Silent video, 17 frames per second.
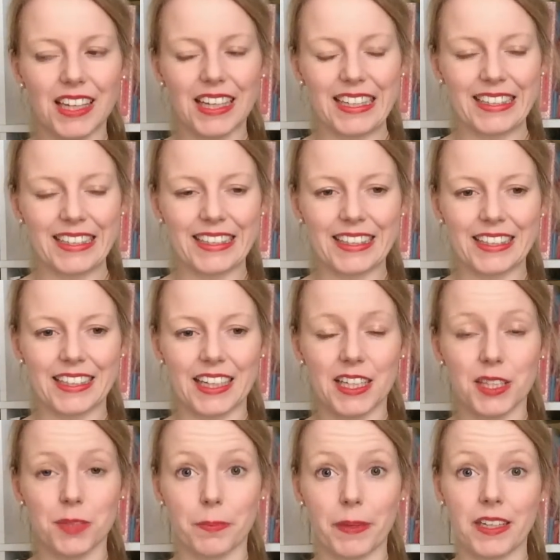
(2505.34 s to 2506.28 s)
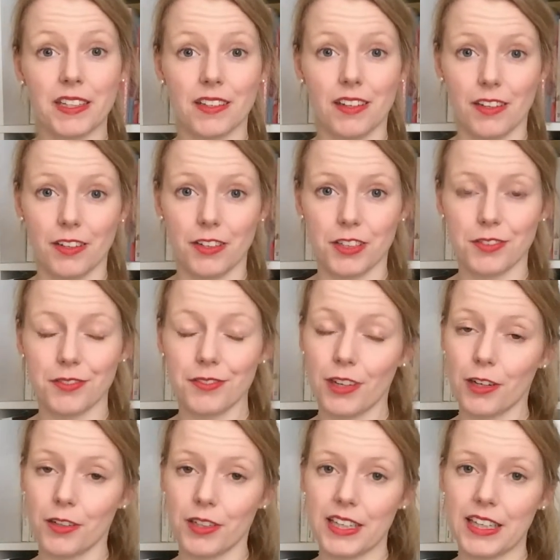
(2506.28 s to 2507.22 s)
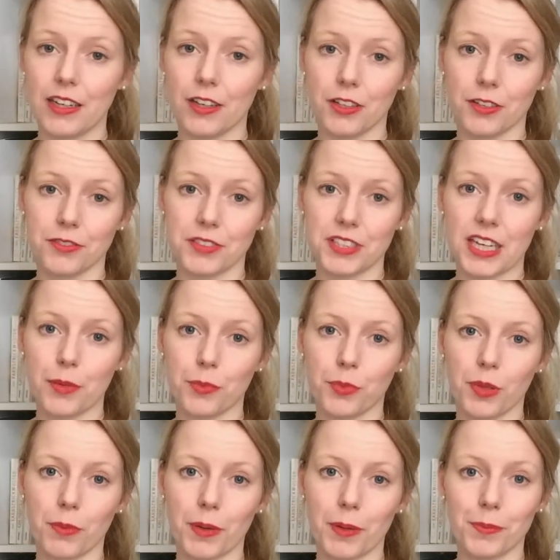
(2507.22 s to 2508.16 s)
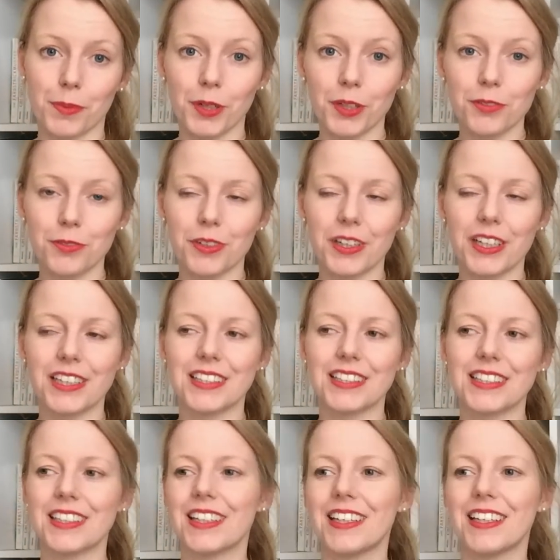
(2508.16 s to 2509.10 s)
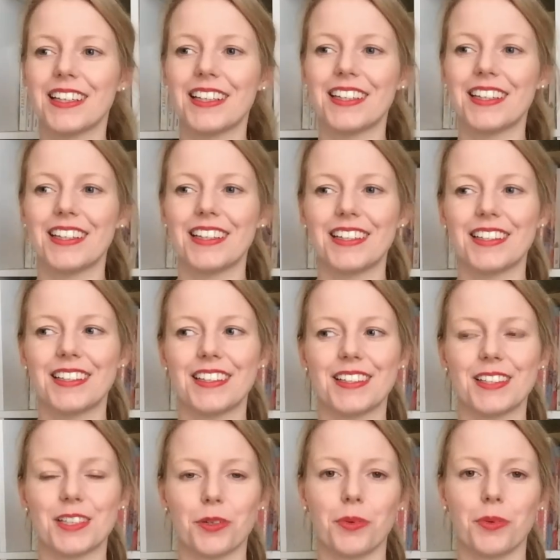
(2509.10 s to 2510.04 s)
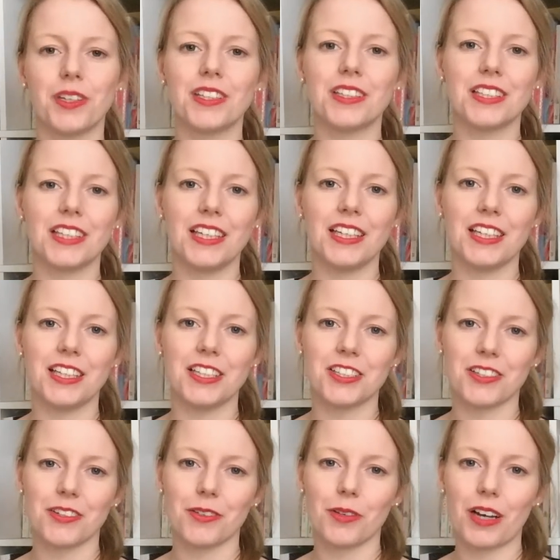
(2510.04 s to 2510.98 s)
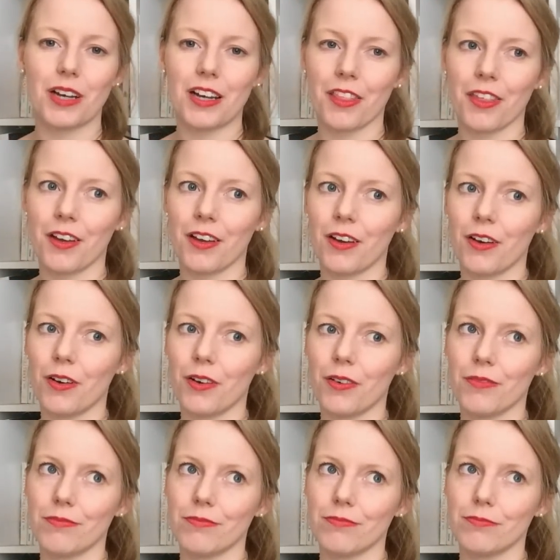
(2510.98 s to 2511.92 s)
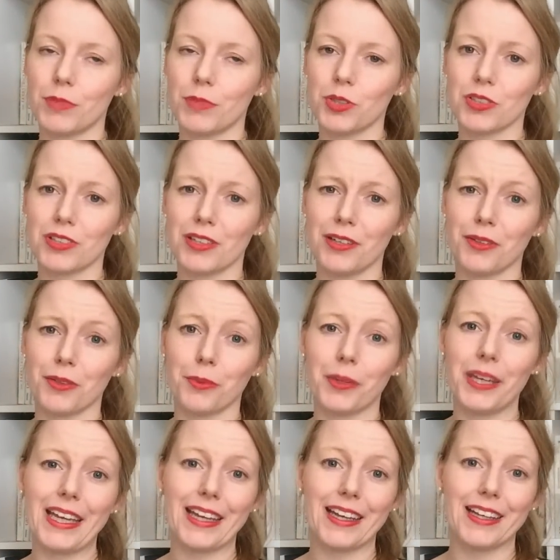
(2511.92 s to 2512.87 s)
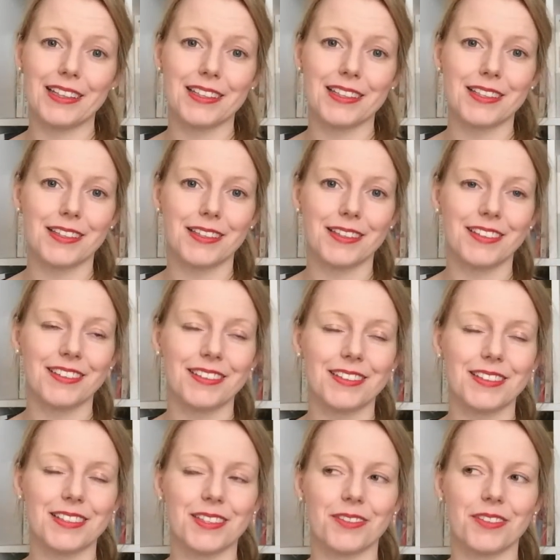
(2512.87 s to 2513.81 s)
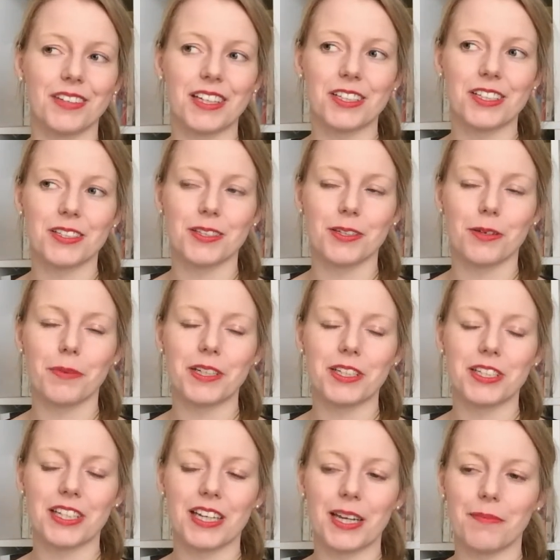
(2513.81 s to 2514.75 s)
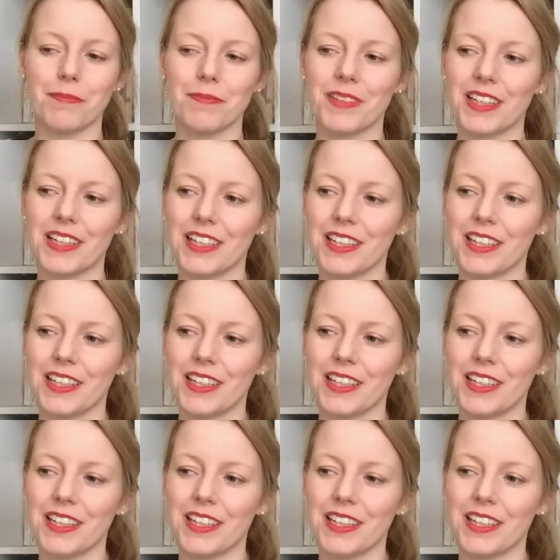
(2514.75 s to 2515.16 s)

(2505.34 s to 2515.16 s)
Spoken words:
and I spent a lot of time with my boyfriend, so we see each other mostly on the weekends, so not so much time.